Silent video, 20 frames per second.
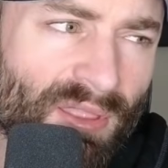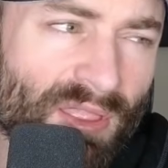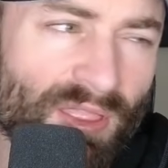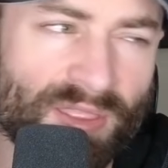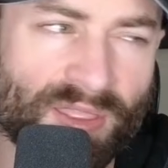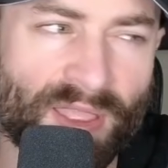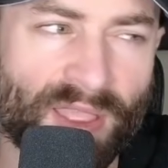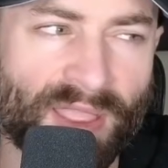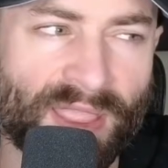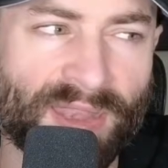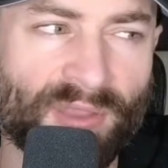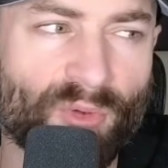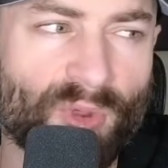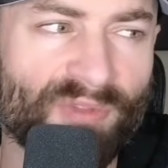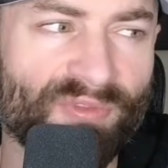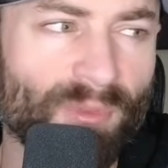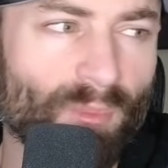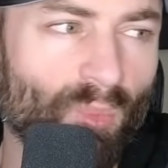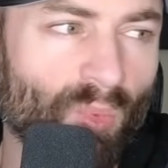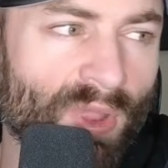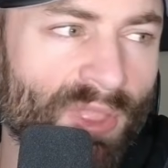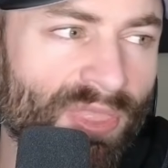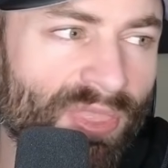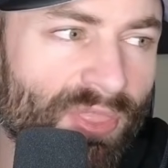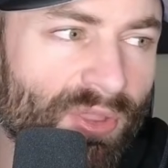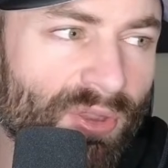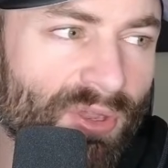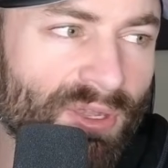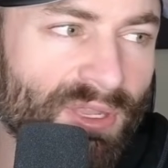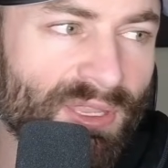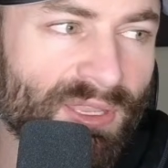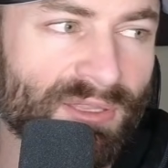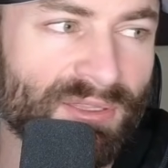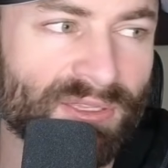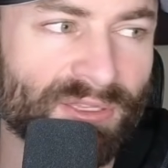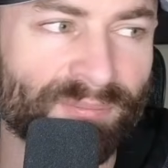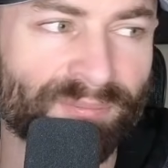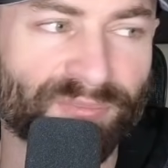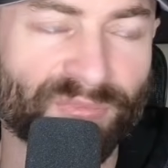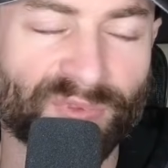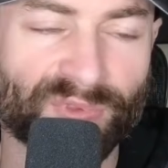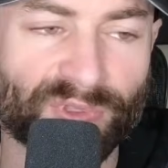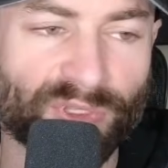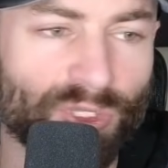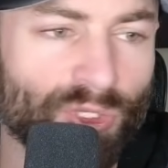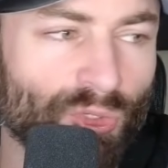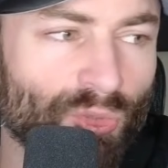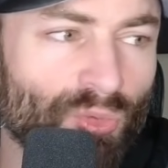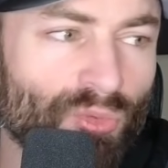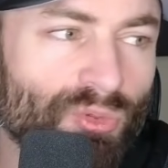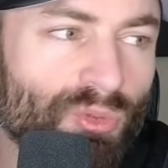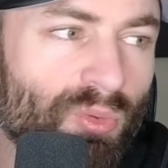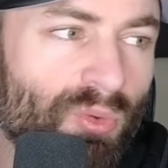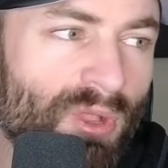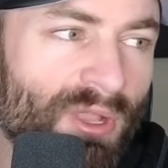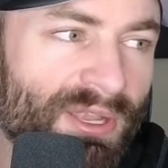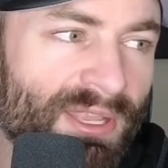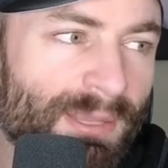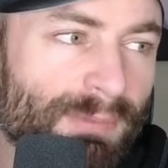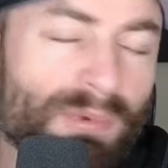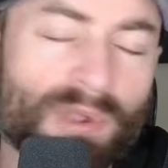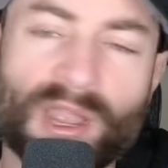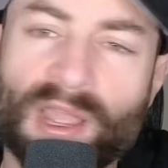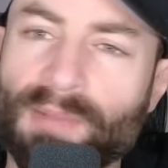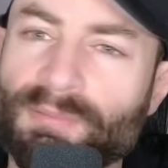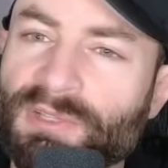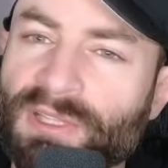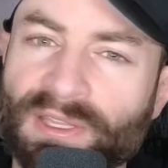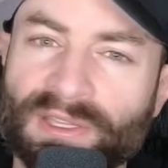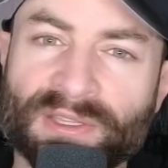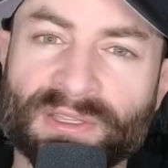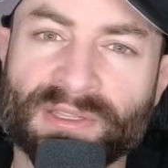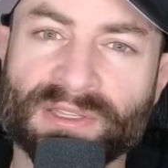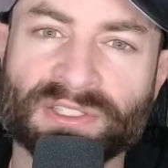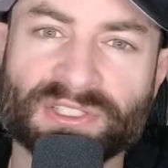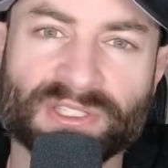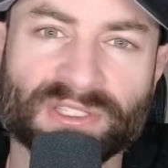uh, anywhere from 130 to 220 probably. It just